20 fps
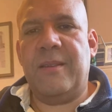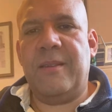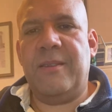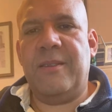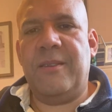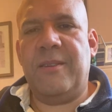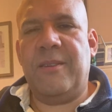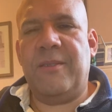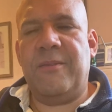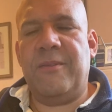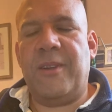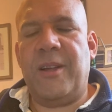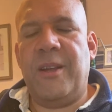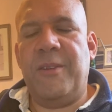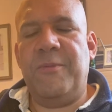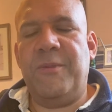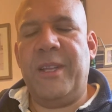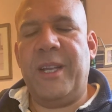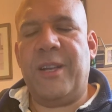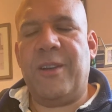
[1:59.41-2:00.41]
not
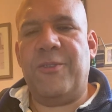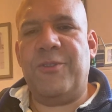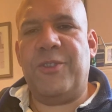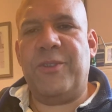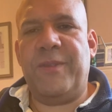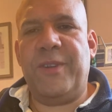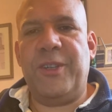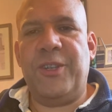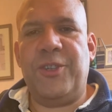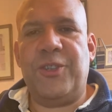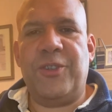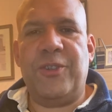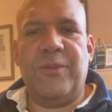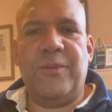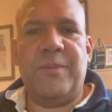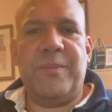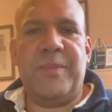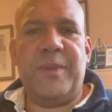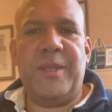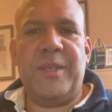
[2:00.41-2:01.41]
only
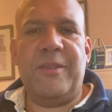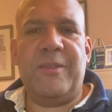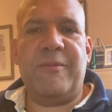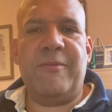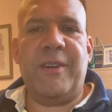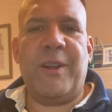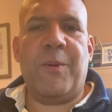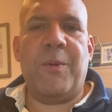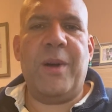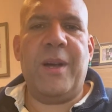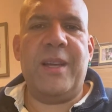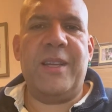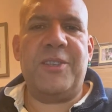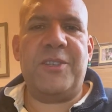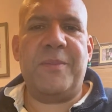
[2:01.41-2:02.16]
controversial but require some